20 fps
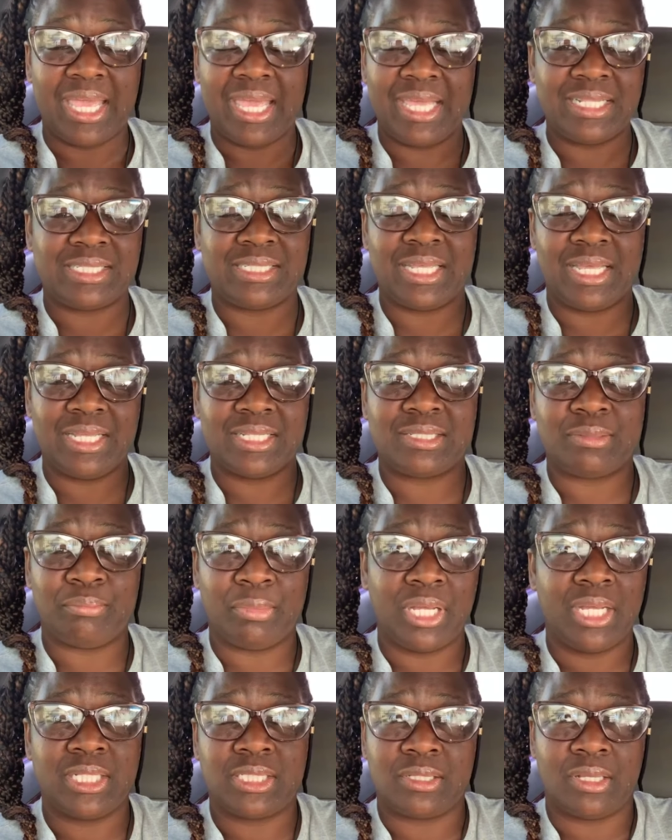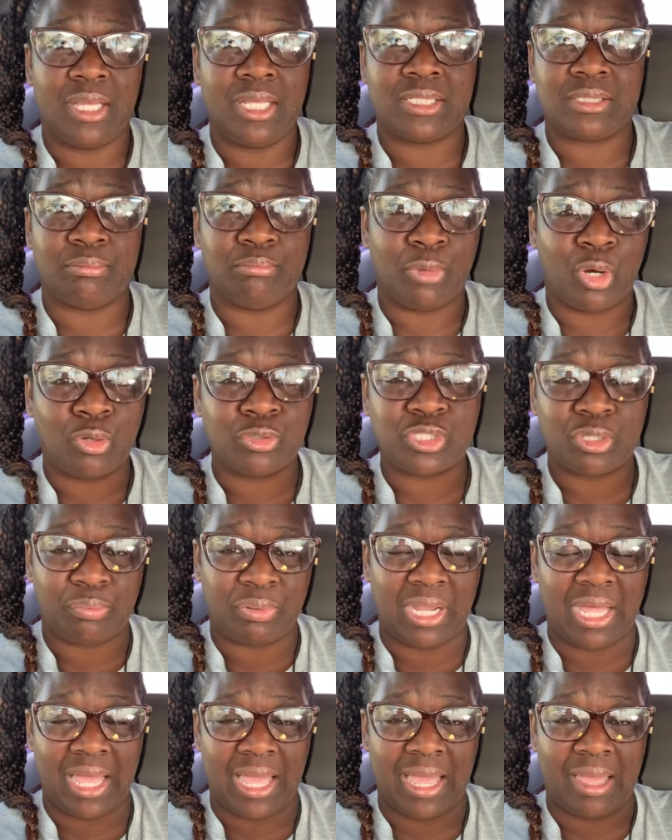It's
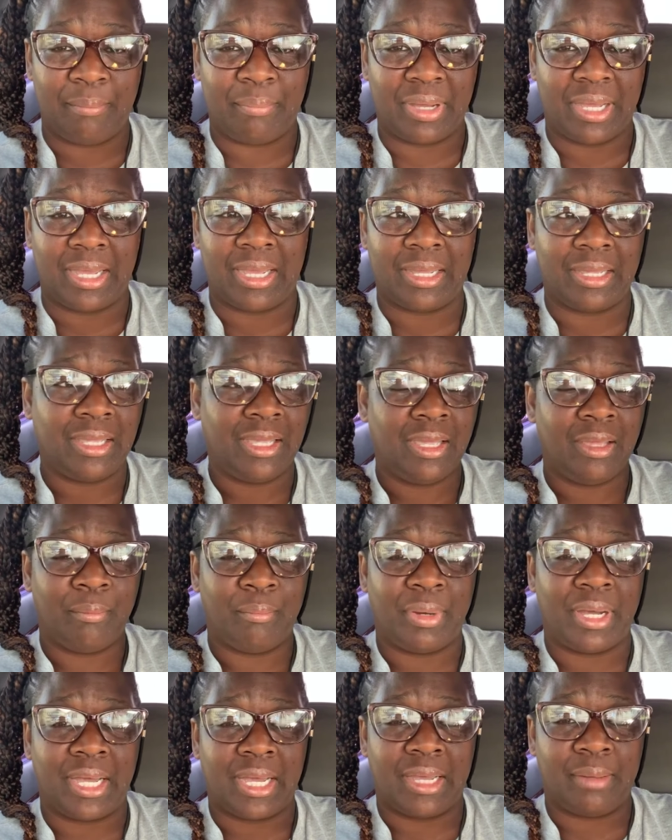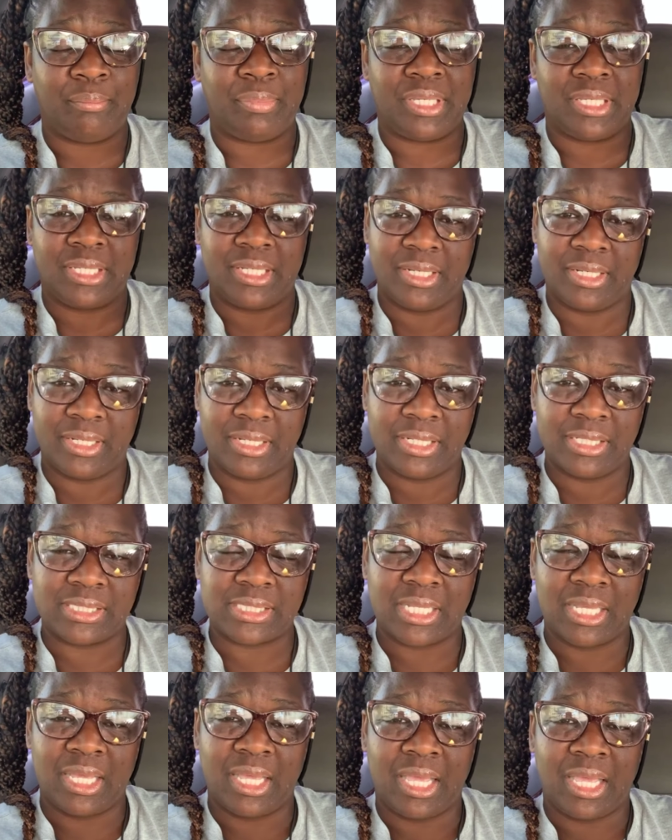multiplied by
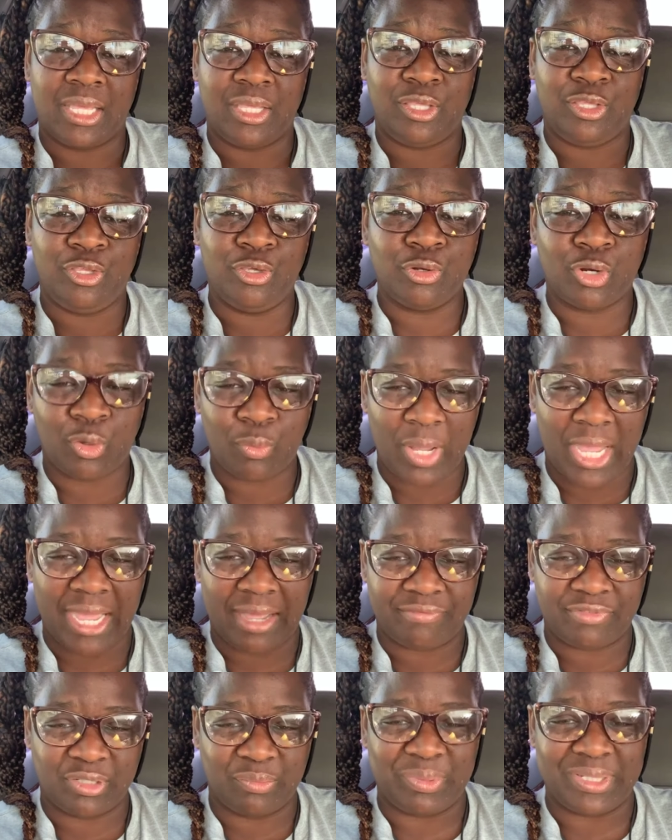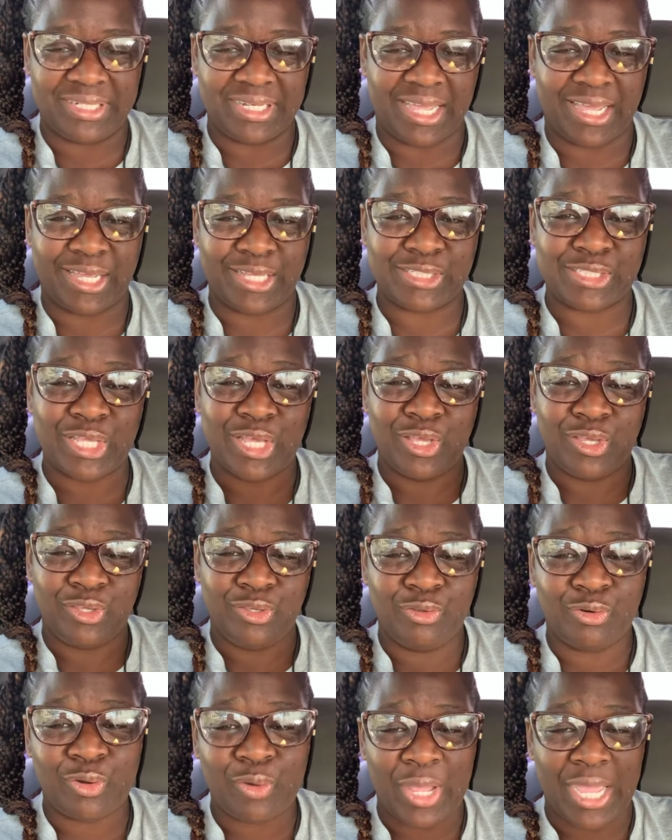because you don't have to be nice.
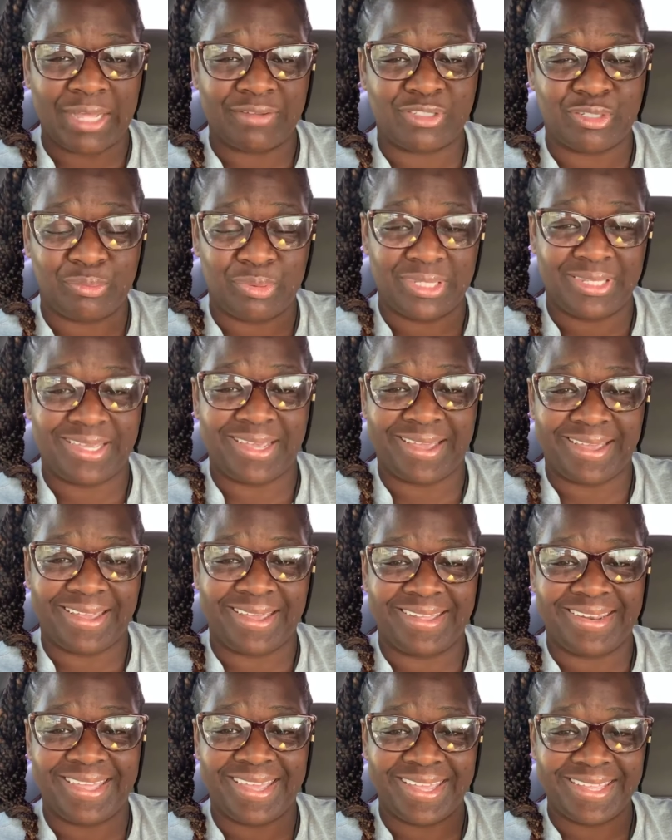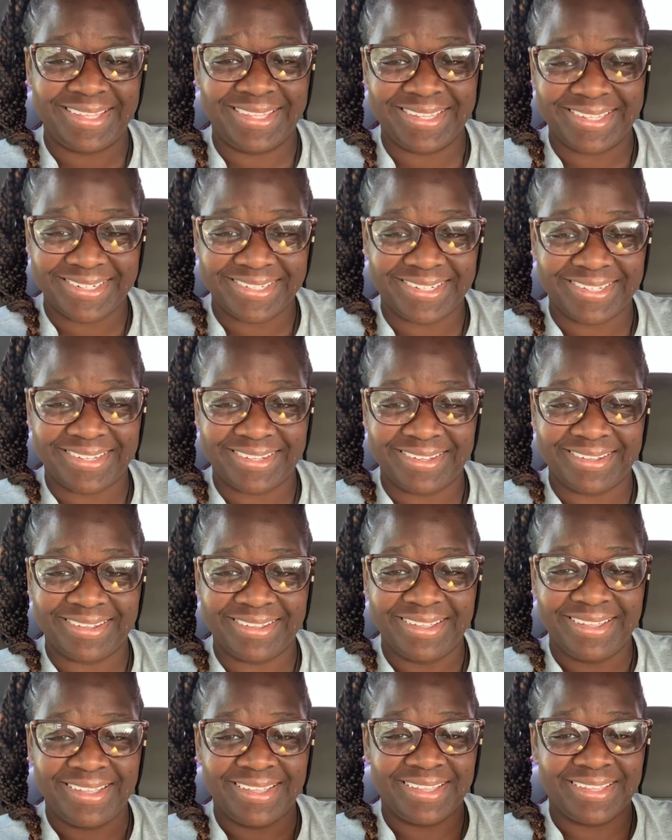You don't have to be kind. Hey, Linda.